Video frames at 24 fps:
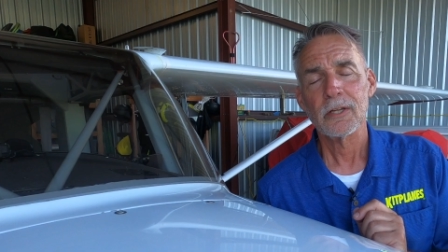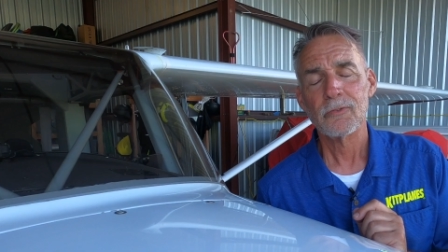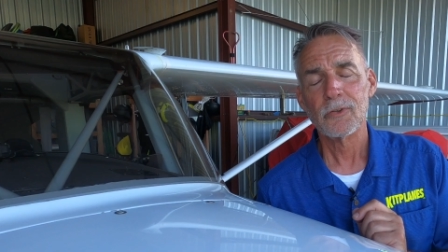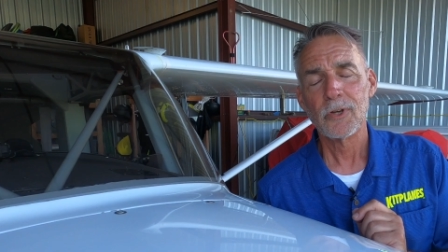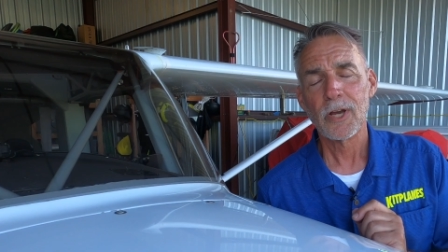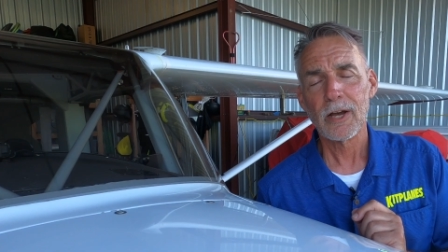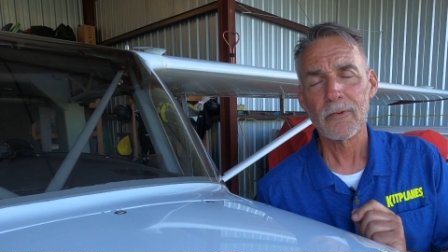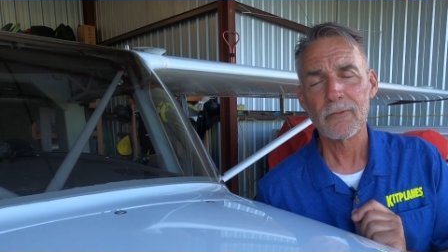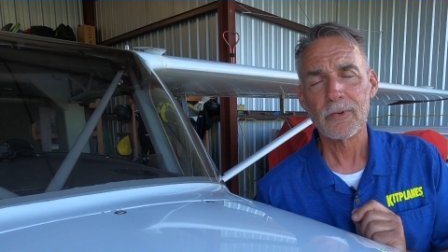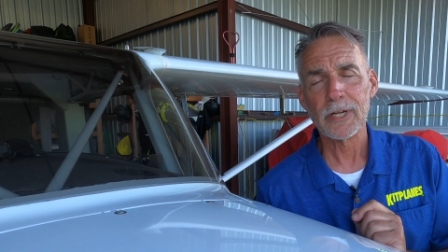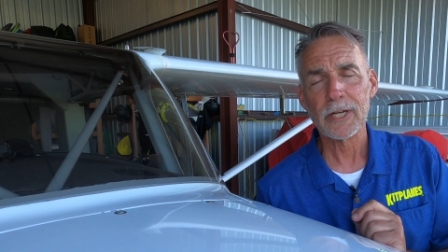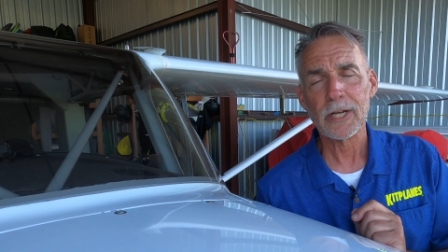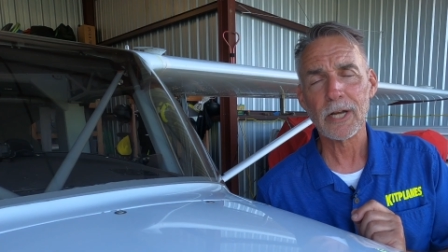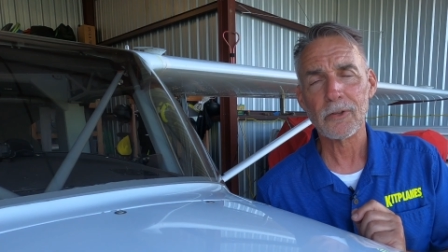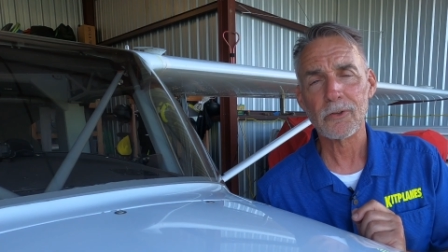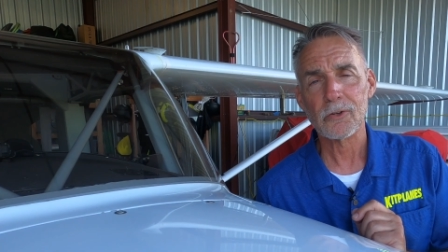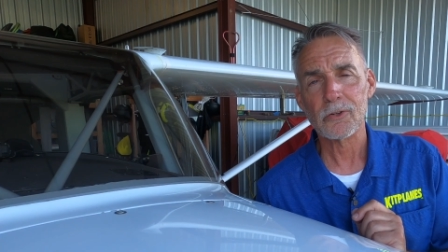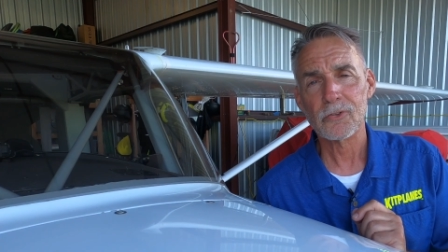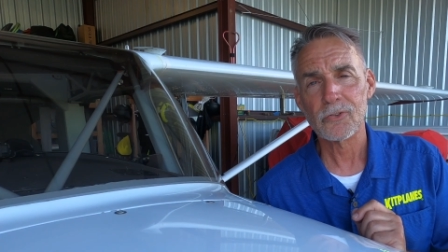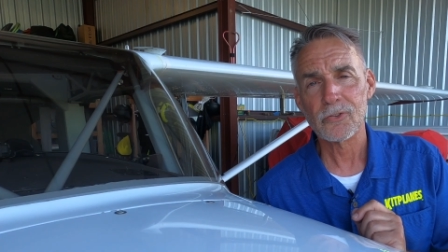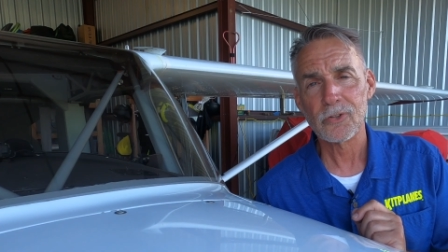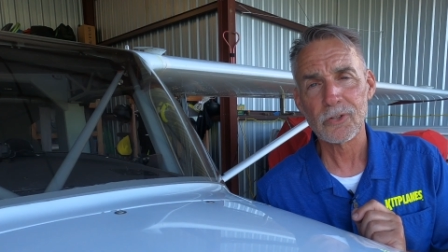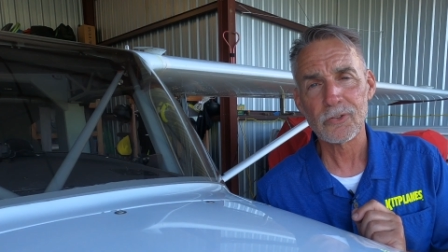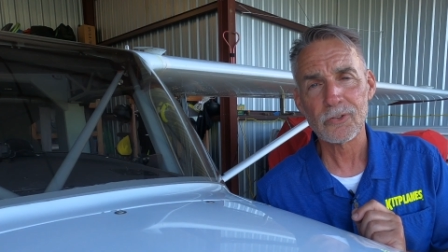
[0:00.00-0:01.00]
if you have any other
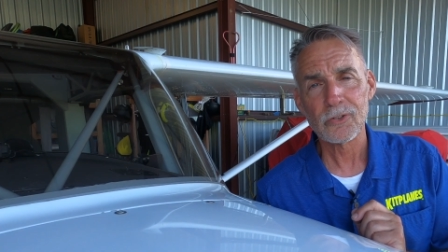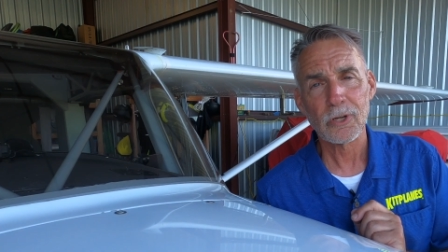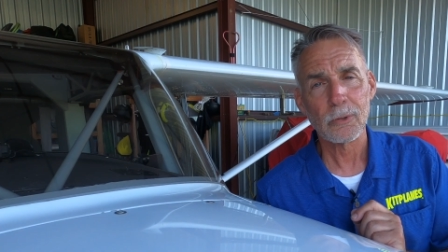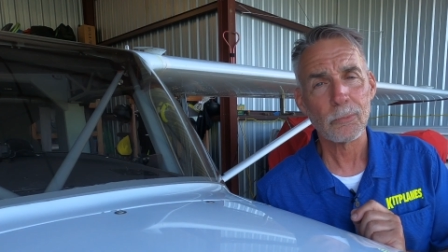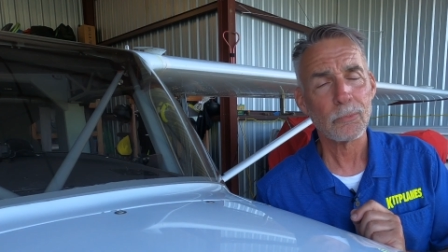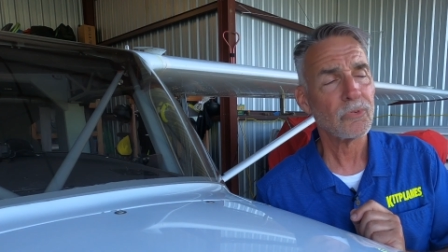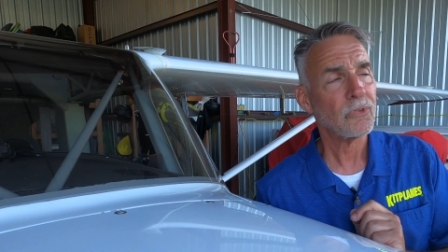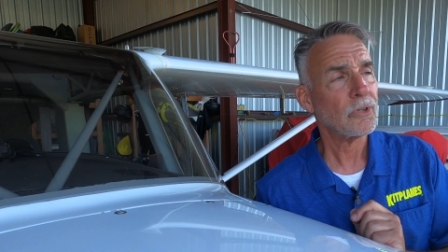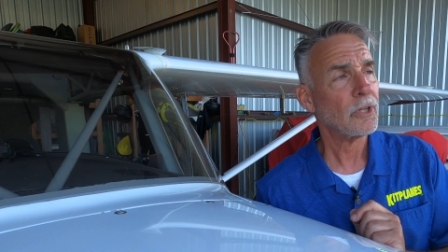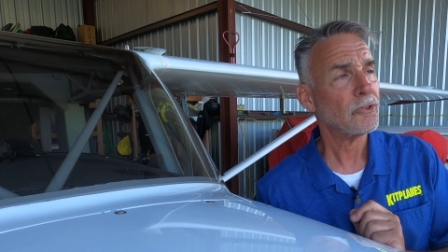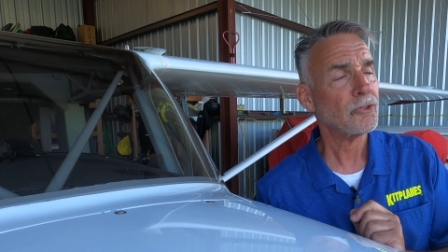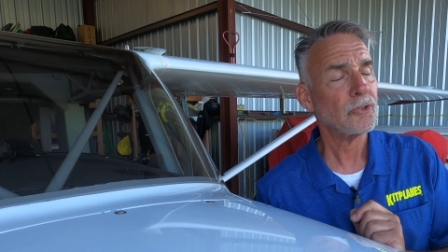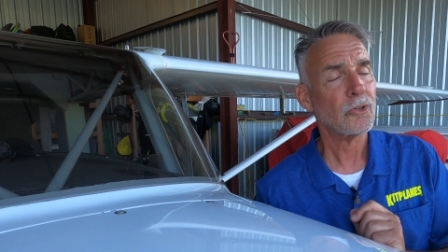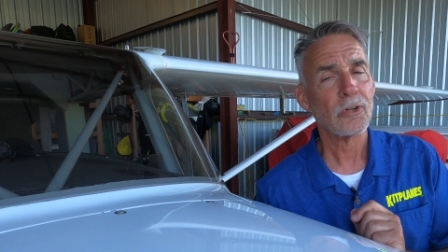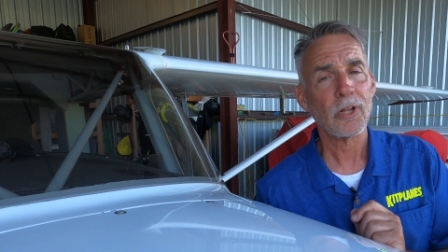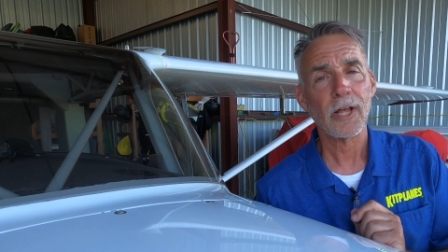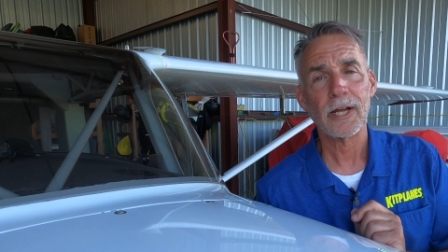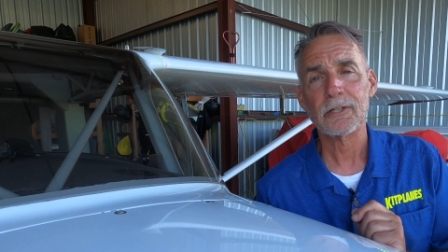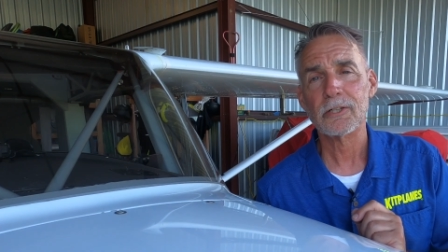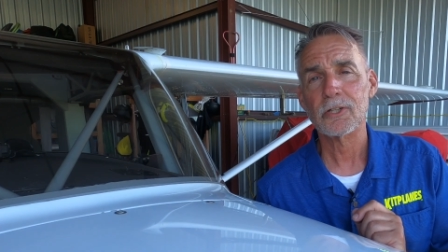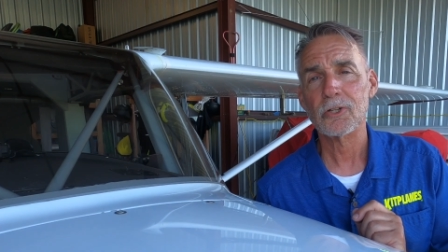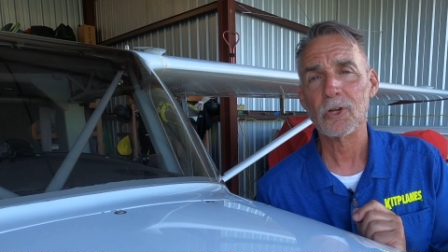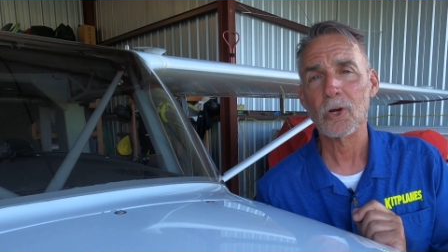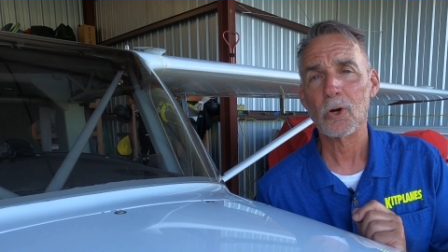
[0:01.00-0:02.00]
systems that you'd
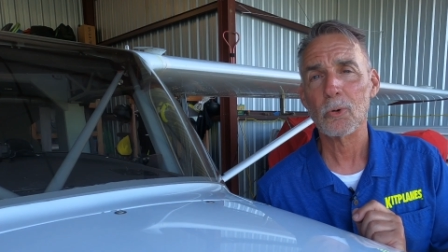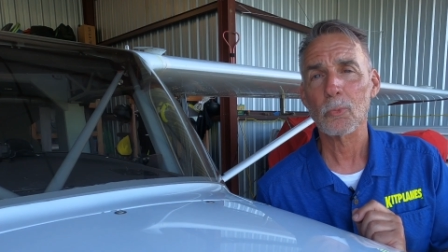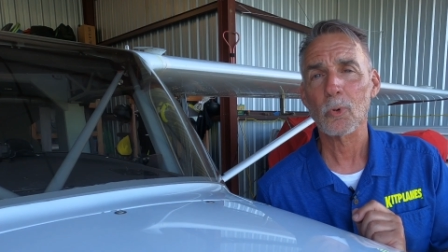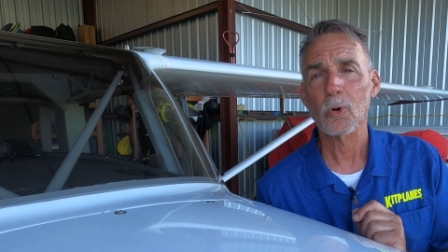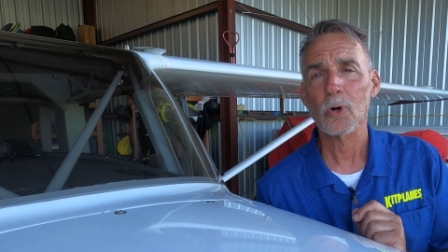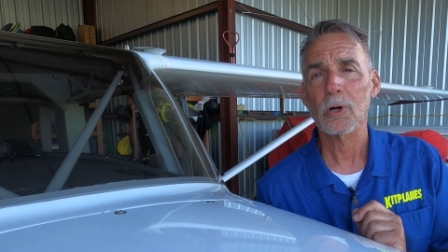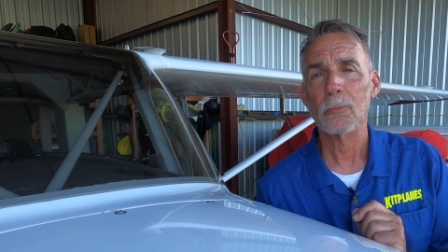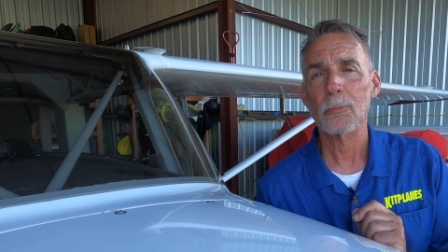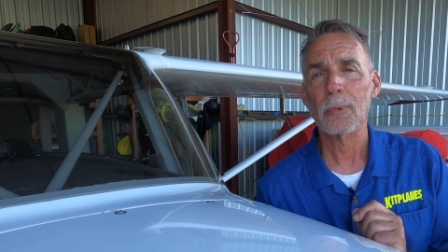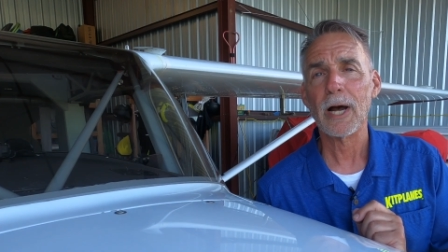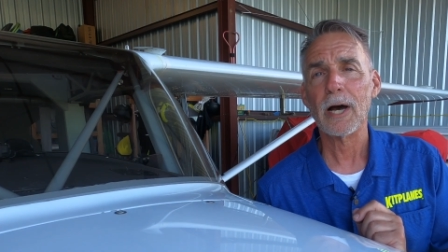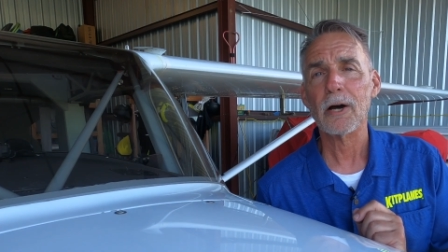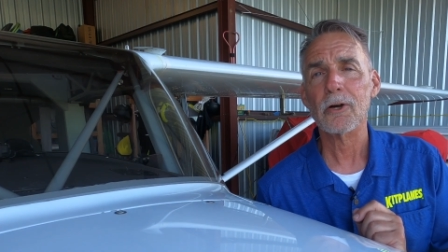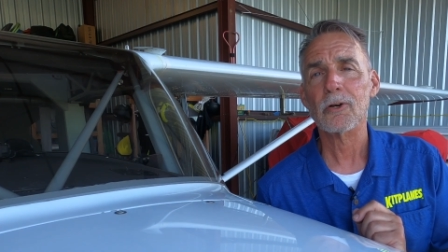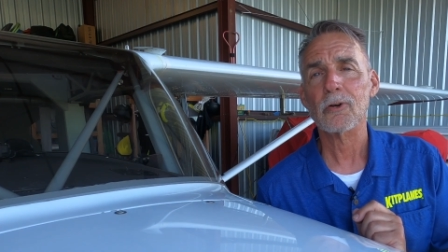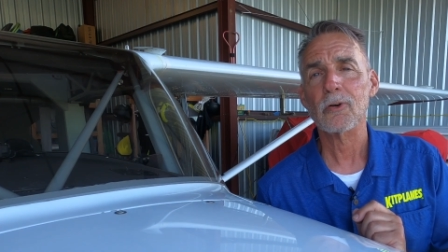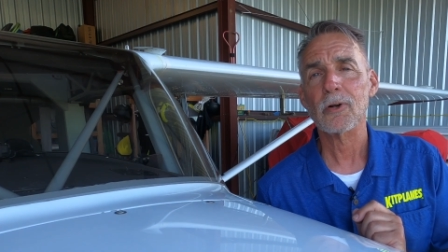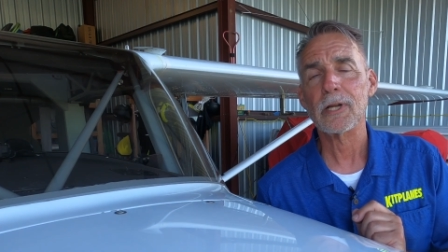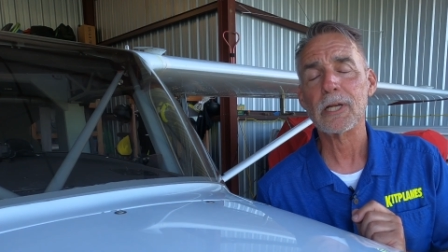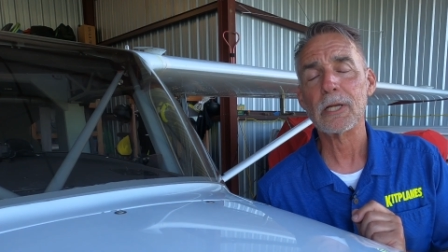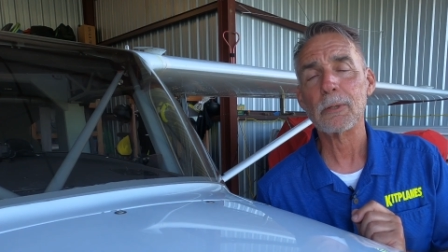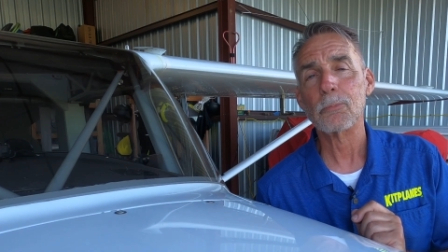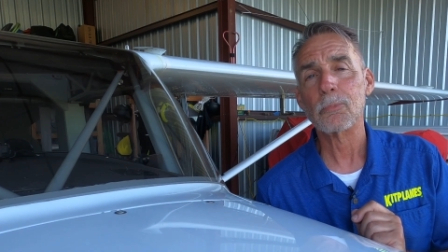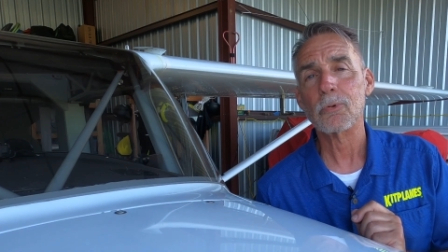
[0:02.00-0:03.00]
like to know more about or
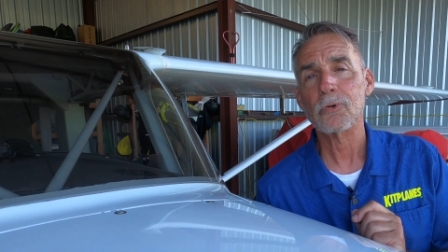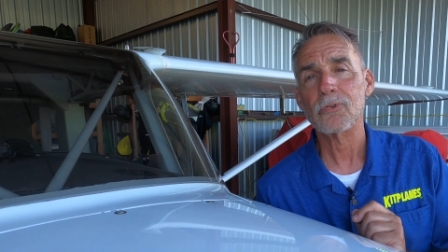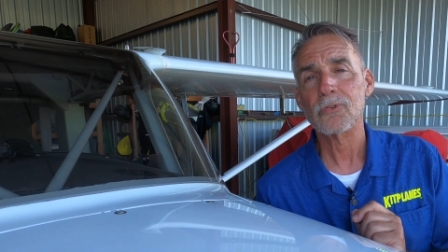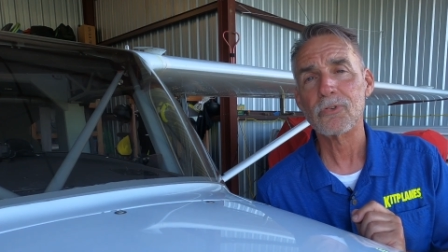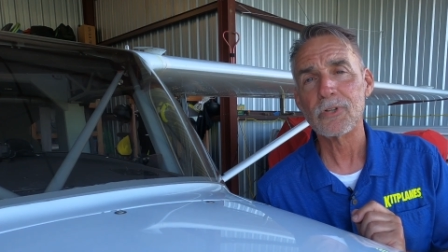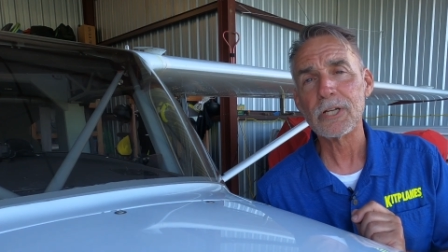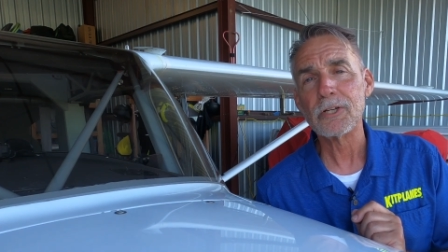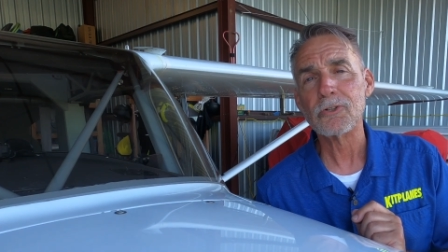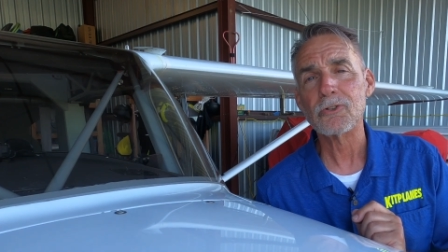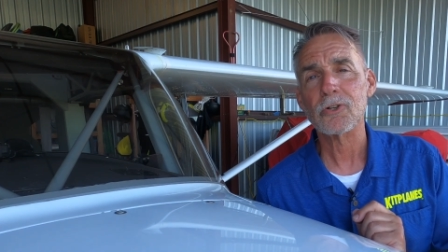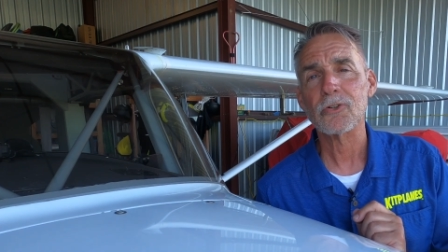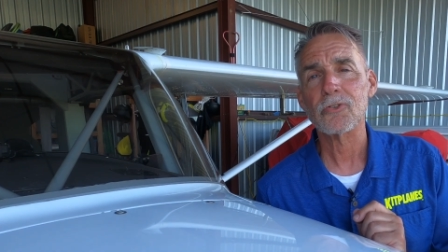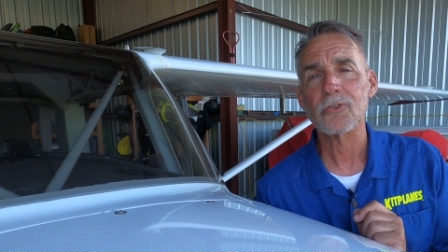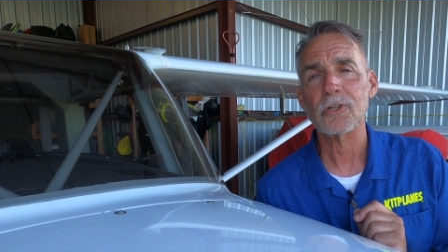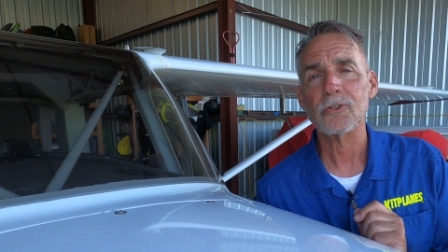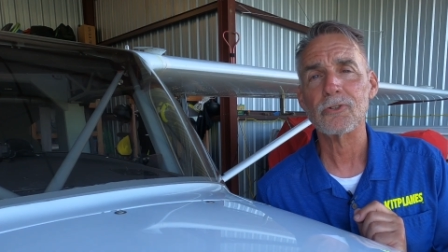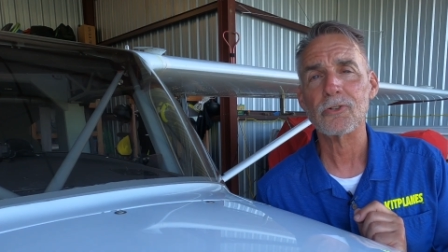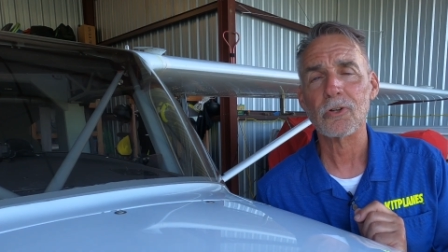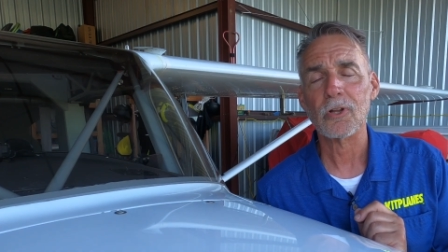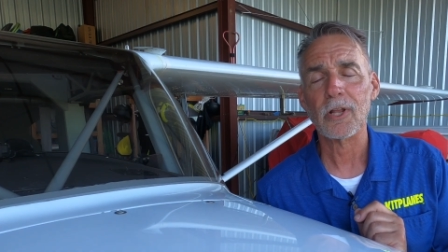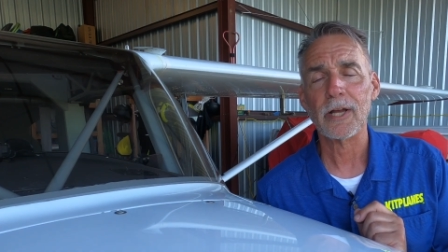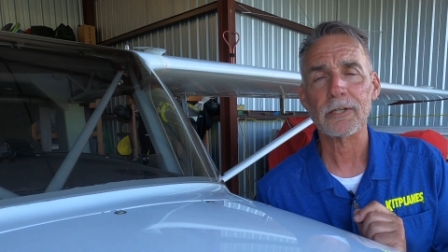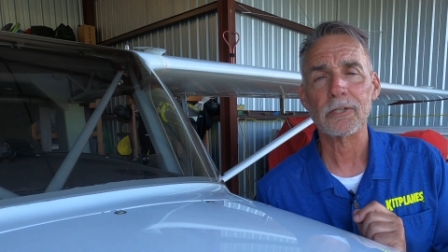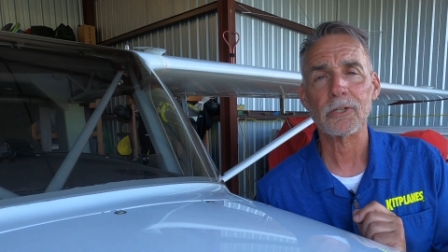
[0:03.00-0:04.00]
any procedures that
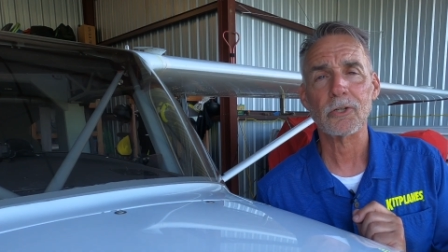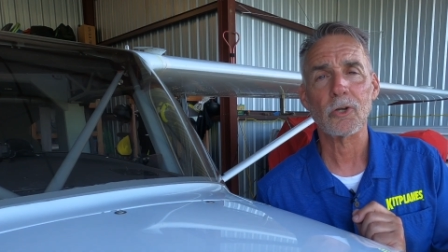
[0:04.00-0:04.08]
you'd like